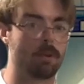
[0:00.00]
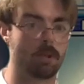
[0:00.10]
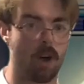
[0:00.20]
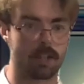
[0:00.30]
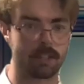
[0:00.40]
no
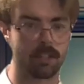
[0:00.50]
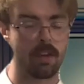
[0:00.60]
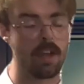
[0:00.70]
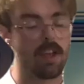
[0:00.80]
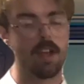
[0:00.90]

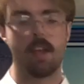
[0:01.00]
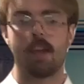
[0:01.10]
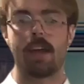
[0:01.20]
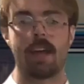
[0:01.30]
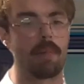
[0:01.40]
doctor,
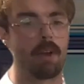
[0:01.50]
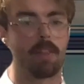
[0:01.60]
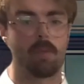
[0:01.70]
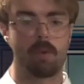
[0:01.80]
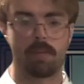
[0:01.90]
and I'm
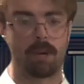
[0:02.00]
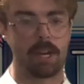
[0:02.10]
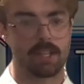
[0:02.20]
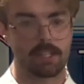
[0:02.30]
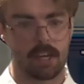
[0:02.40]
not the one to
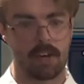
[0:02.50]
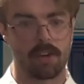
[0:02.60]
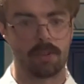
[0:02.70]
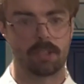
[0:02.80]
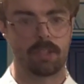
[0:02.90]
break this kind of
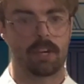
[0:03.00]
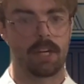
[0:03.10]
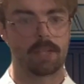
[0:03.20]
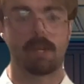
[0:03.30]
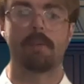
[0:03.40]
news to you
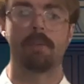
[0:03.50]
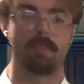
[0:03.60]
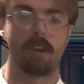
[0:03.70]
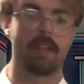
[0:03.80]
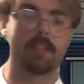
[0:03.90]
guys, but I have a
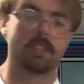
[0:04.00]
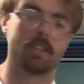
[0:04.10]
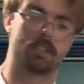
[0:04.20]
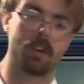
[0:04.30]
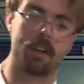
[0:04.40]
friend that's
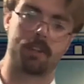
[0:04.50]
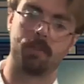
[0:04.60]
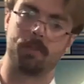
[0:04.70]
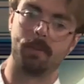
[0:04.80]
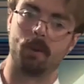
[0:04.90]
going to talk to
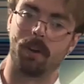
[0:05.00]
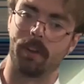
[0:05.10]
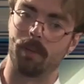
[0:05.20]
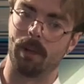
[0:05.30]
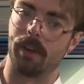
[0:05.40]
you a bit more a
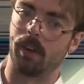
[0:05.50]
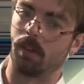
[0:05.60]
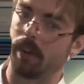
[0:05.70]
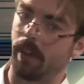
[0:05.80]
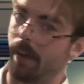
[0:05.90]
little about it
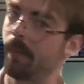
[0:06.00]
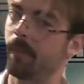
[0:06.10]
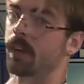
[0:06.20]
over there.